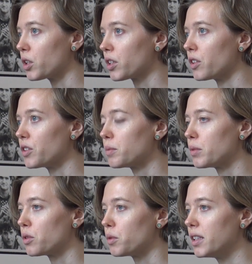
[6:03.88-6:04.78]
workers
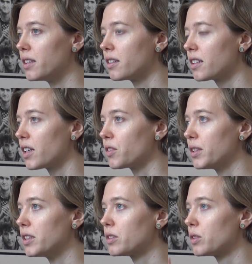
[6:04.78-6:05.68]
between
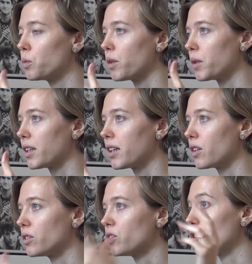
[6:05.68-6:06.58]
countries with what they
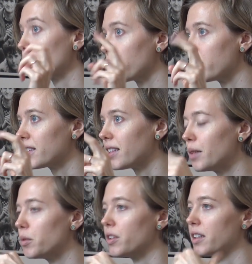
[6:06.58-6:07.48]
called surplus
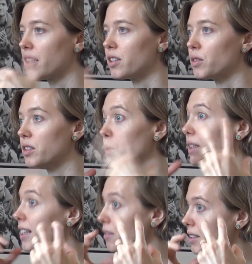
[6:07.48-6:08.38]
labor and countries
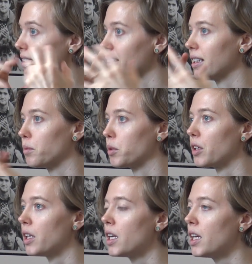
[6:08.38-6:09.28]
with deficit labor.
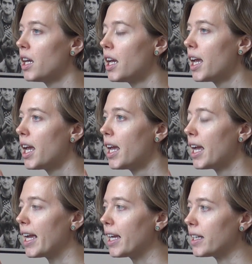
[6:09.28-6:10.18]

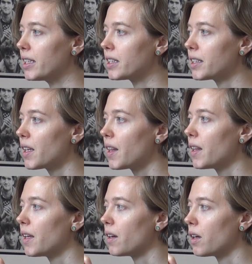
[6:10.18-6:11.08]
And
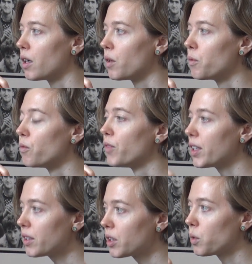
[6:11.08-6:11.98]

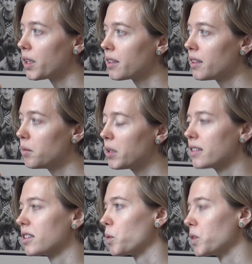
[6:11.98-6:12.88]
very quickly,
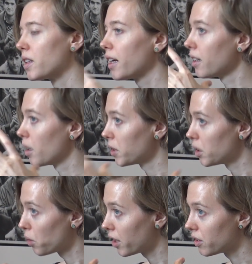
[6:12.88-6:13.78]
because there was an economic
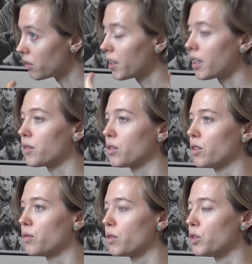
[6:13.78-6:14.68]
depression right after the
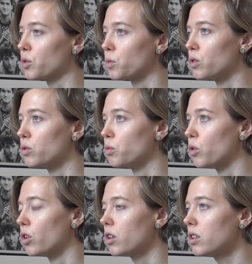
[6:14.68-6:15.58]
First World
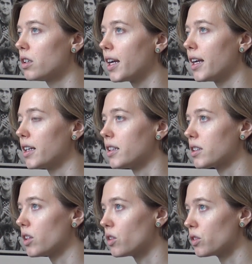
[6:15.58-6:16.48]
War, and
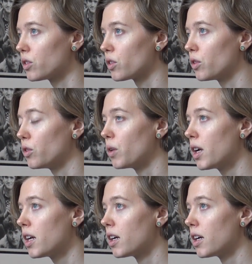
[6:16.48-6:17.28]
also